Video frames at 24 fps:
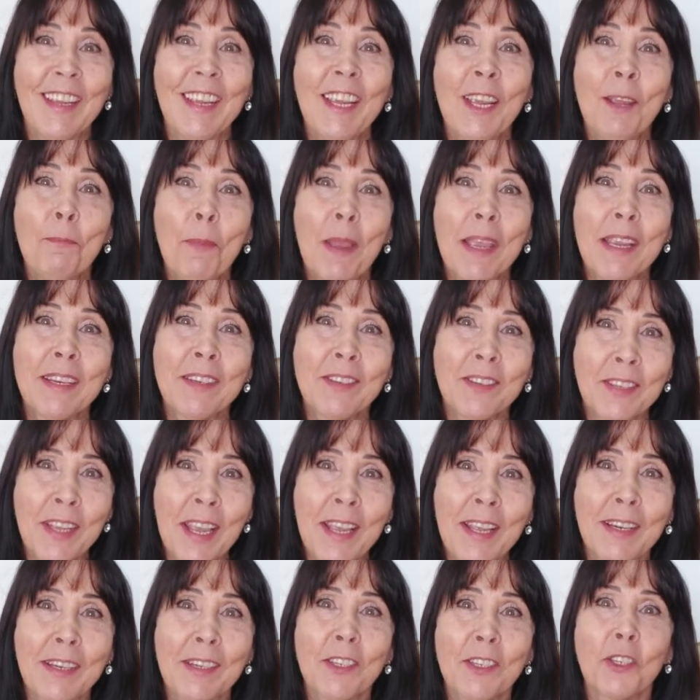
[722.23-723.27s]
It makes
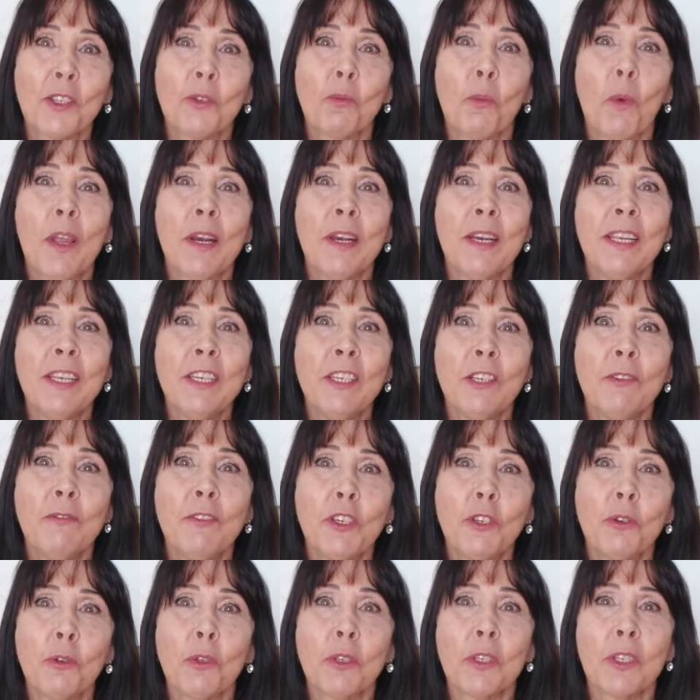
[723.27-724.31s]
sense when
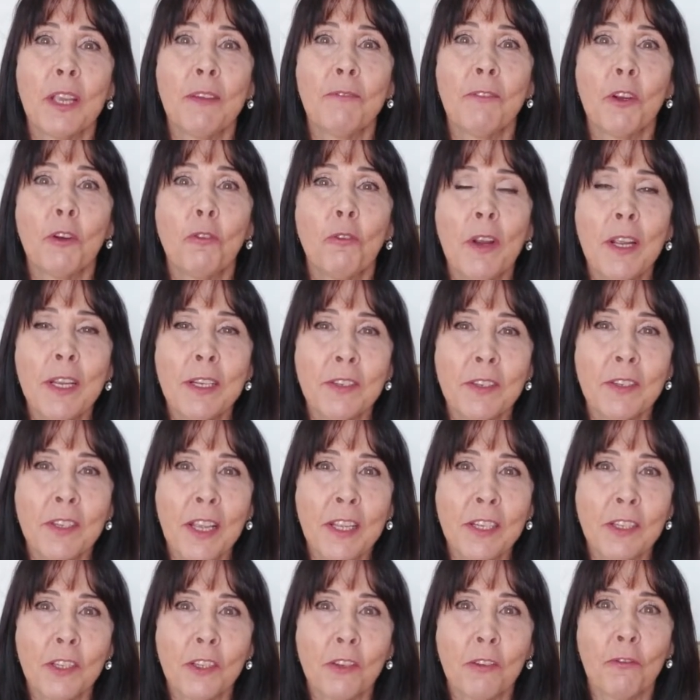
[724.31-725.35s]
individuals have a great
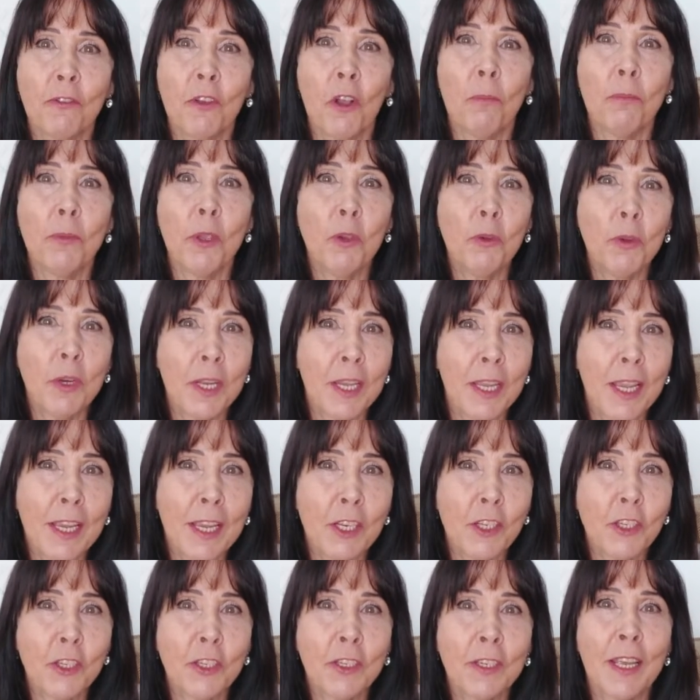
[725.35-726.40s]
sense of
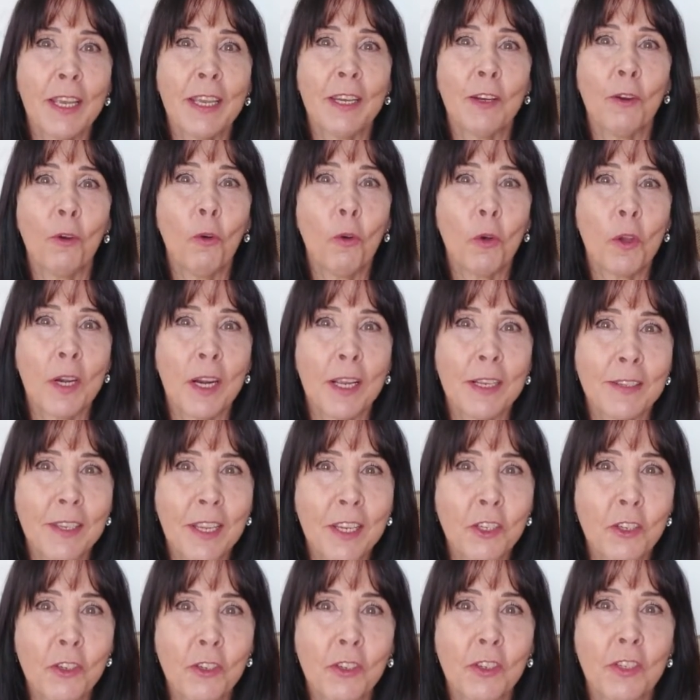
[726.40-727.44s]
communication and
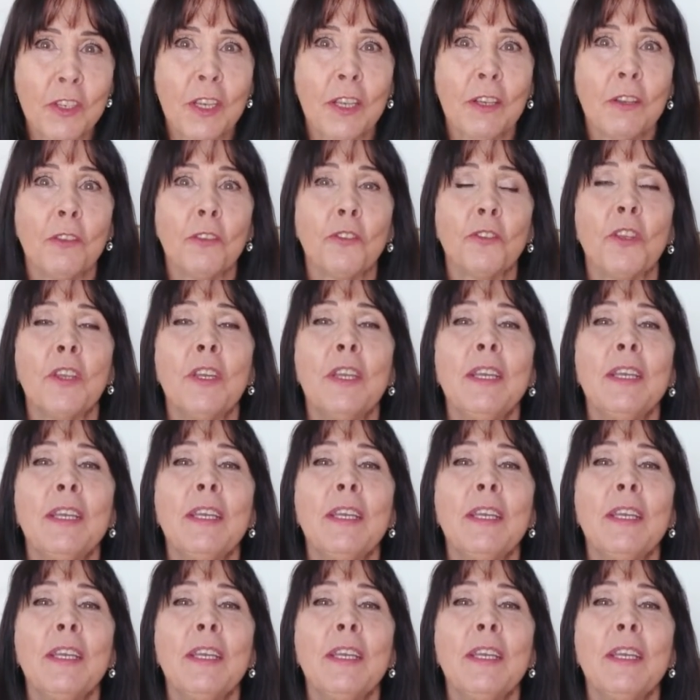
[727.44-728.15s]
organisation skills